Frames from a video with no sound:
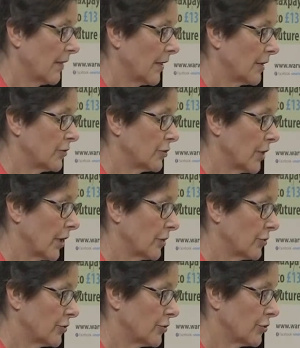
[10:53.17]
than
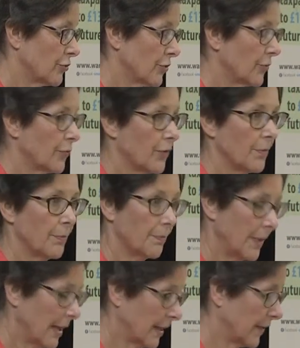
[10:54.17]
children from black